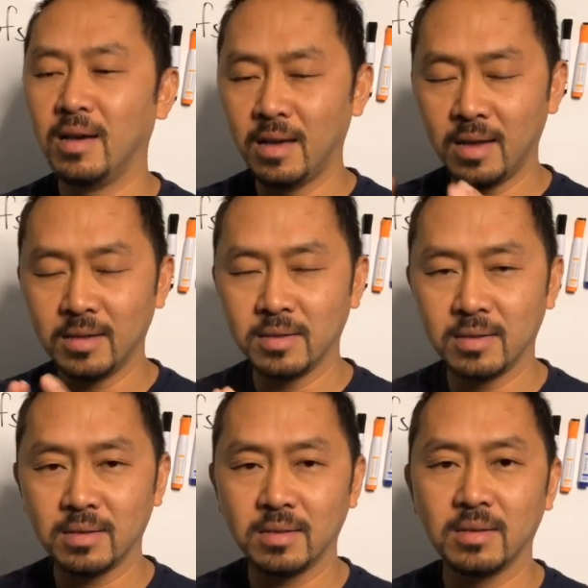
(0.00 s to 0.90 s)
and
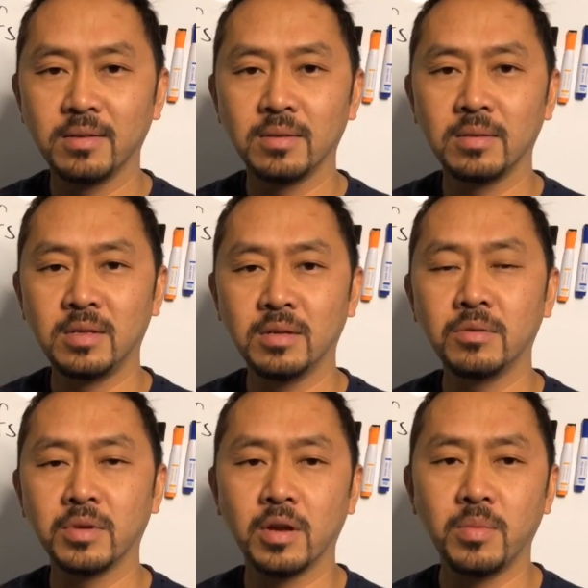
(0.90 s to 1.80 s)

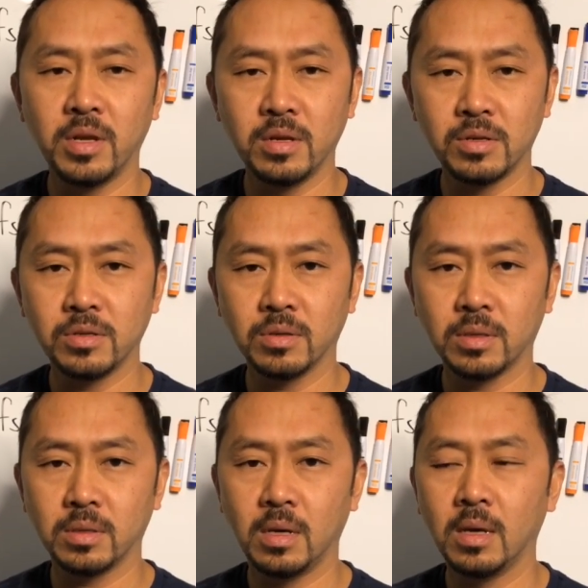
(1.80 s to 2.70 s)
deal with our money issues.